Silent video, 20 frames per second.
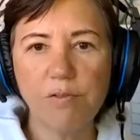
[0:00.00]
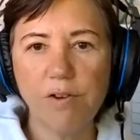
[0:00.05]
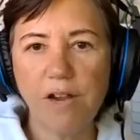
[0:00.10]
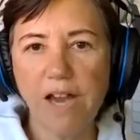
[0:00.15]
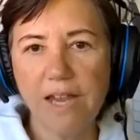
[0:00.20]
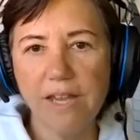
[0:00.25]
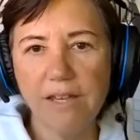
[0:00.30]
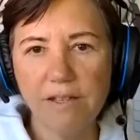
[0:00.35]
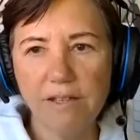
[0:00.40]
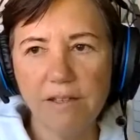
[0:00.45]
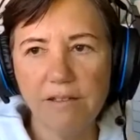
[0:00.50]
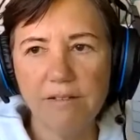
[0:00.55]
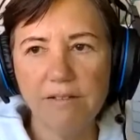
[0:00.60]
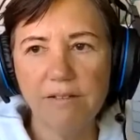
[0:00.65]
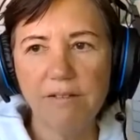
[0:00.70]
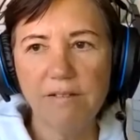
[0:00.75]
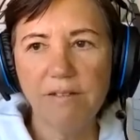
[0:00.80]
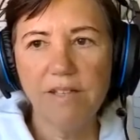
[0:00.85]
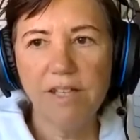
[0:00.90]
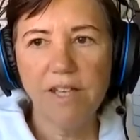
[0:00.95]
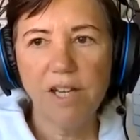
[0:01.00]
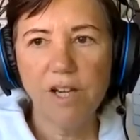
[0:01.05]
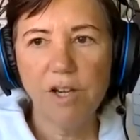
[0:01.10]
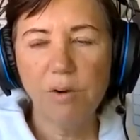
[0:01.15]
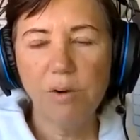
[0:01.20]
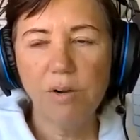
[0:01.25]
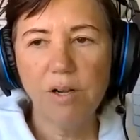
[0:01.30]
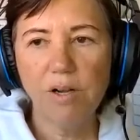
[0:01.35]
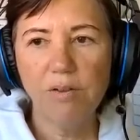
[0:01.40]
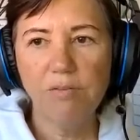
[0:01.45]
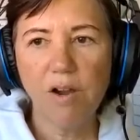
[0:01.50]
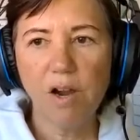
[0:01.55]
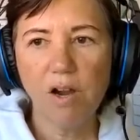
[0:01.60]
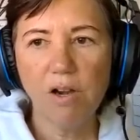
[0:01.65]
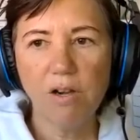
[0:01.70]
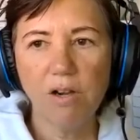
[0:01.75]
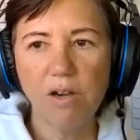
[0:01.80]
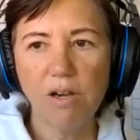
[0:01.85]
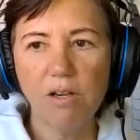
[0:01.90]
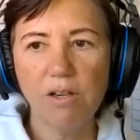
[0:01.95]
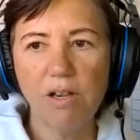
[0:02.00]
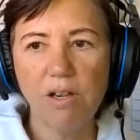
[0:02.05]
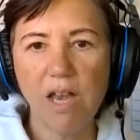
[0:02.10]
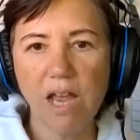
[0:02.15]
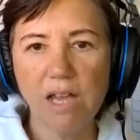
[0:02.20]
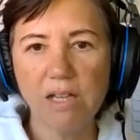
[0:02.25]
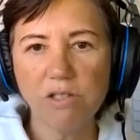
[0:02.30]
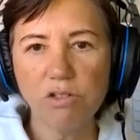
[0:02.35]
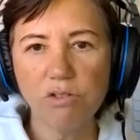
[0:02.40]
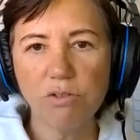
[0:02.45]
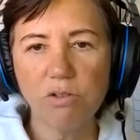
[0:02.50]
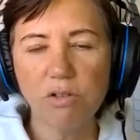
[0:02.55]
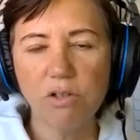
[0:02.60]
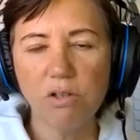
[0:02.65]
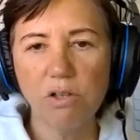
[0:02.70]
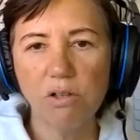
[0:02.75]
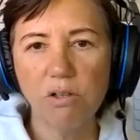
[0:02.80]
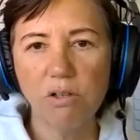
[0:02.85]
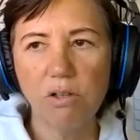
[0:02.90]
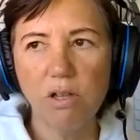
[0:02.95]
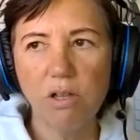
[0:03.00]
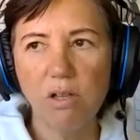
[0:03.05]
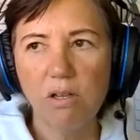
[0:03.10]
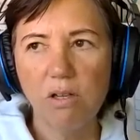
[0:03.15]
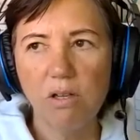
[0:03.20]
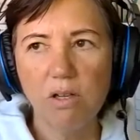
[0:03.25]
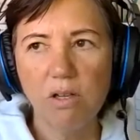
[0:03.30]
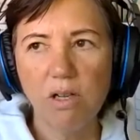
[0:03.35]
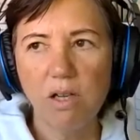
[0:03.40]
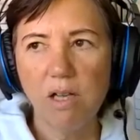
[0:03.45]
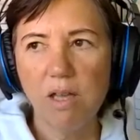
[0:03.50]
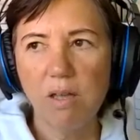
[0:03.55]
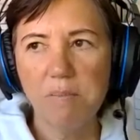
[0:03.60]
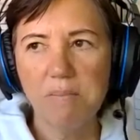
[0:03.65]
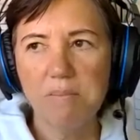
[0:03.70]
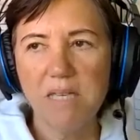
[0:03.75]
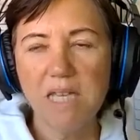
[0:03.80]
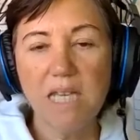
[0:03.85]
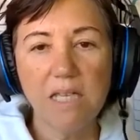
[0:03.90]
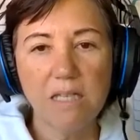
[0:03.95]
yeah, almost as if we're afraid, you know, of